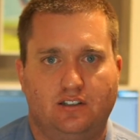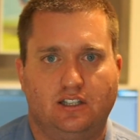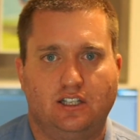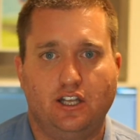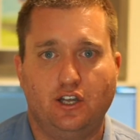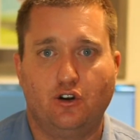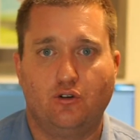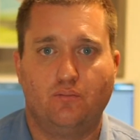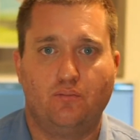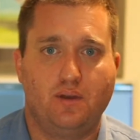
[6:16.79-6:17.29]

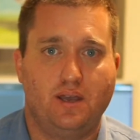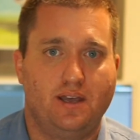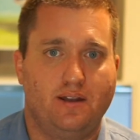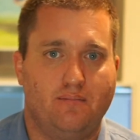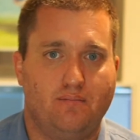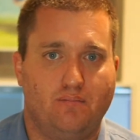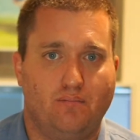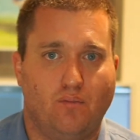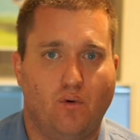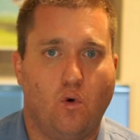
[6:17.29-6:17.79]
little
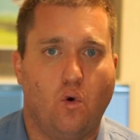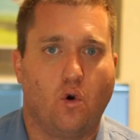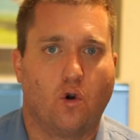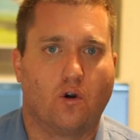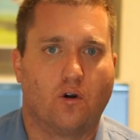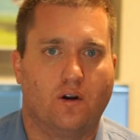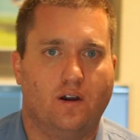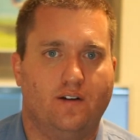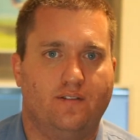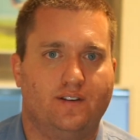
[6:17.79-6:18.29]
bit
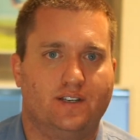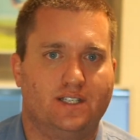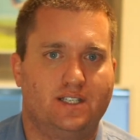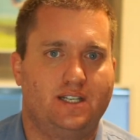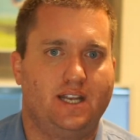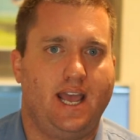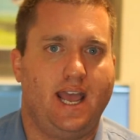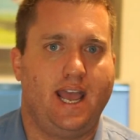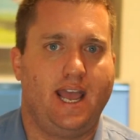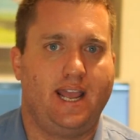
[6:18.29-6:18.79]
more of a
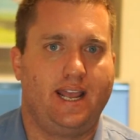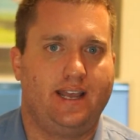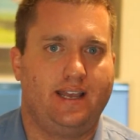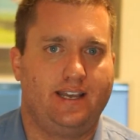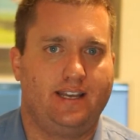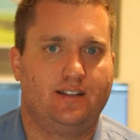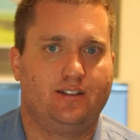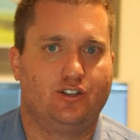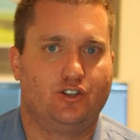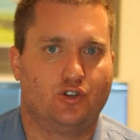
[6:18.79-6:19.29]
say
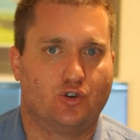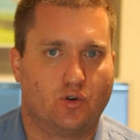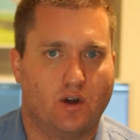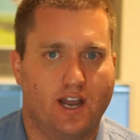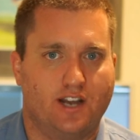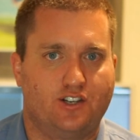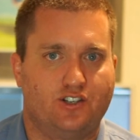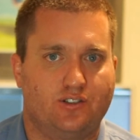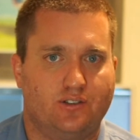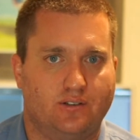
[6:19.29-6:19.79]
in the
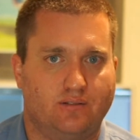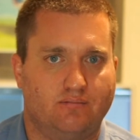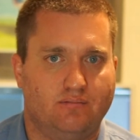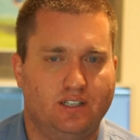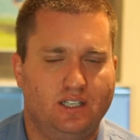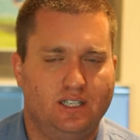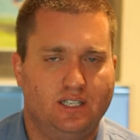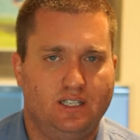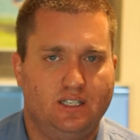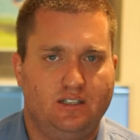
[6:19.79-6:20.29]
direction
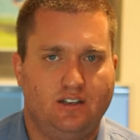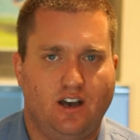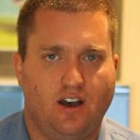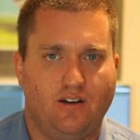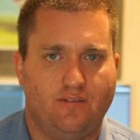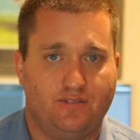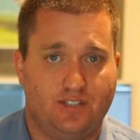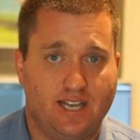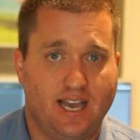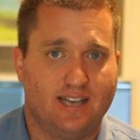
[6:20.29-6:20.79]

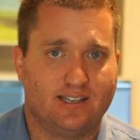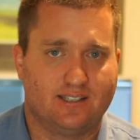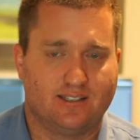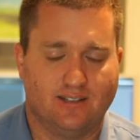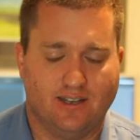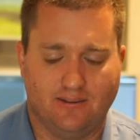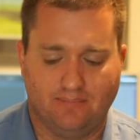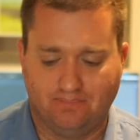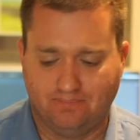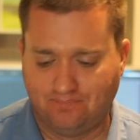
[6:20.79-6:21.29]
of Tesla.